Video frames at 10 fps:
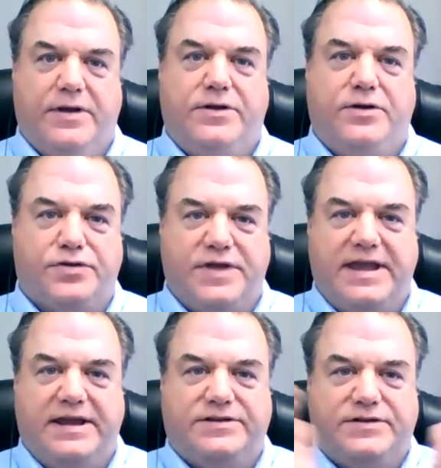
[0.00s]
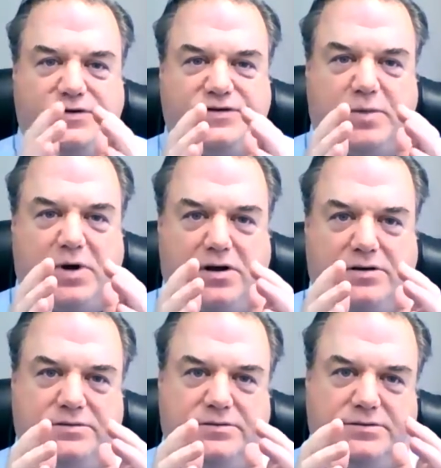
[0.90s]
you're thinking too small.